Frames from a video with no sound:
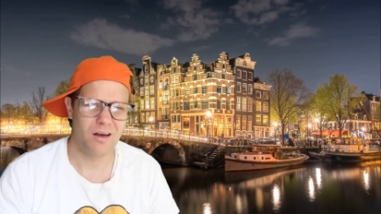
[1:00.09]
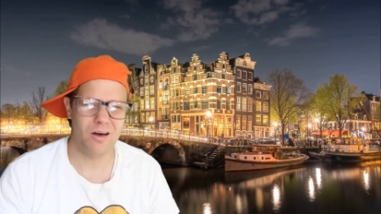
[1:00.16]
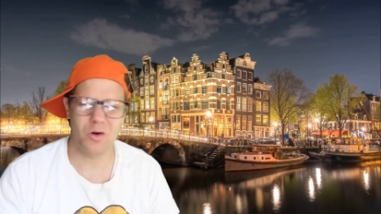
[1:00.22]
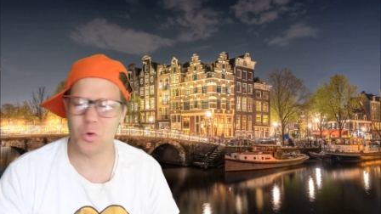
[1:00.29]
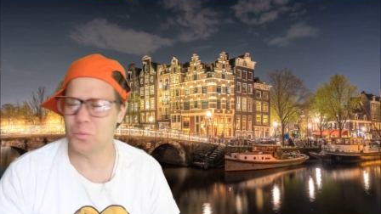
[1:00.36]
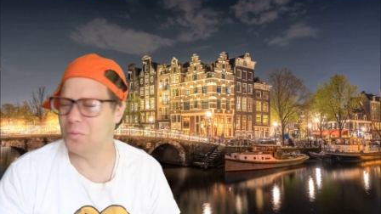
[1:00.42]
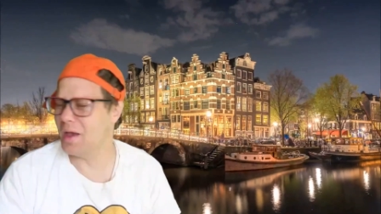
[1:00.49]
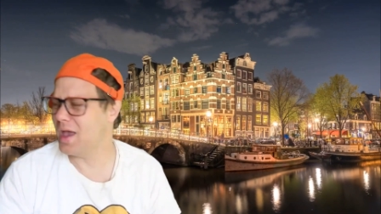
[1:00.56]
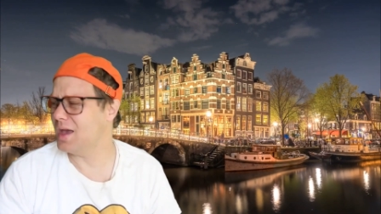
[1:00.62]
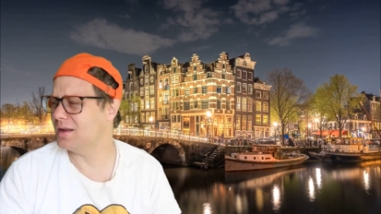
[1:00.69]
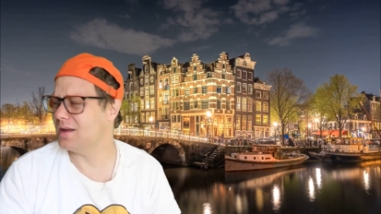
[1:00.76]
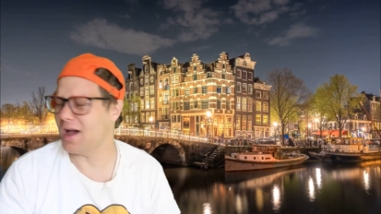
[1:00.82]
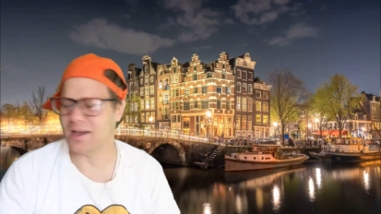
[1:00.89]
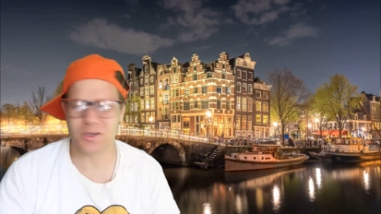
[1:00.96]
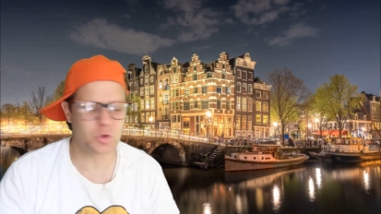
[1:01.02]
Oh
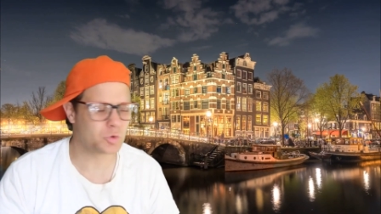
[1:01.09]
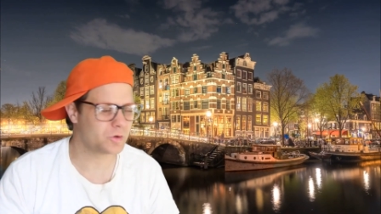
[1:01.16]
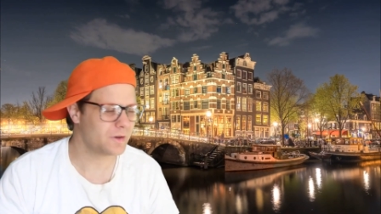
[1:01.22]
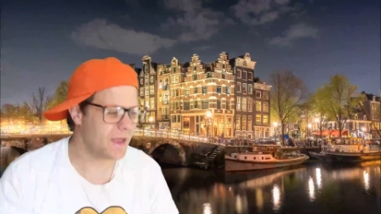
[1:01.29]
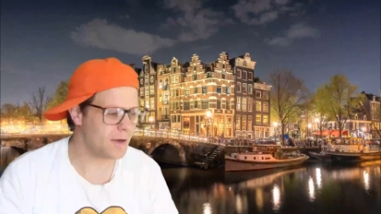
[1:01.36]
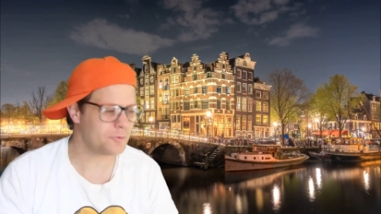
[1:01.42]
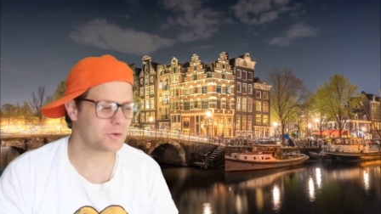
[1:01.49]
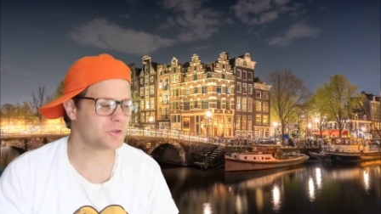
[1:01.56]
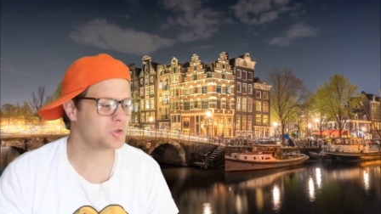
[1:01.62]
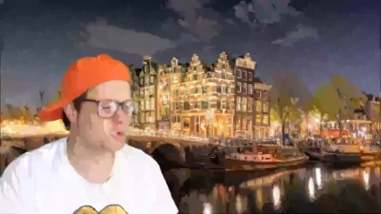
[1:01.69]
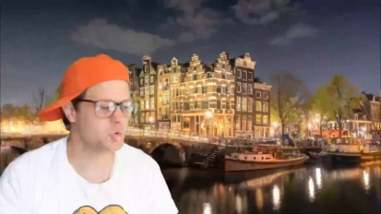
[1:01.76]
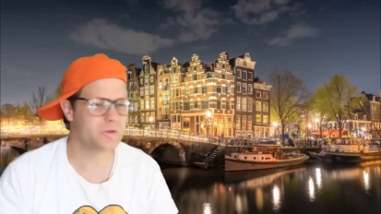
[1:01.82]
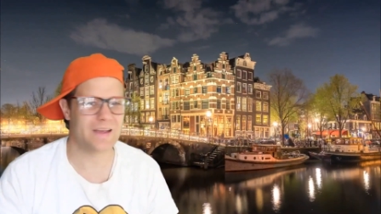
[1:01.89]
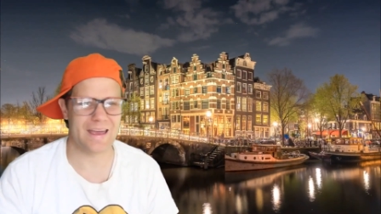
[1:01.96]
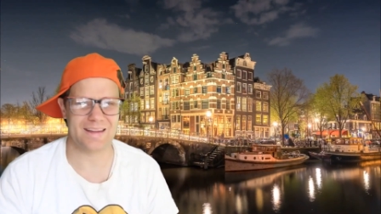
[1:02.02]
man, I could never
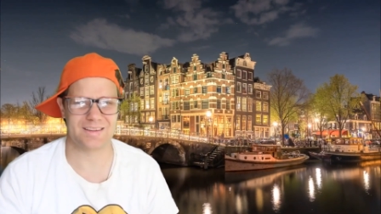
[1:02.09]
do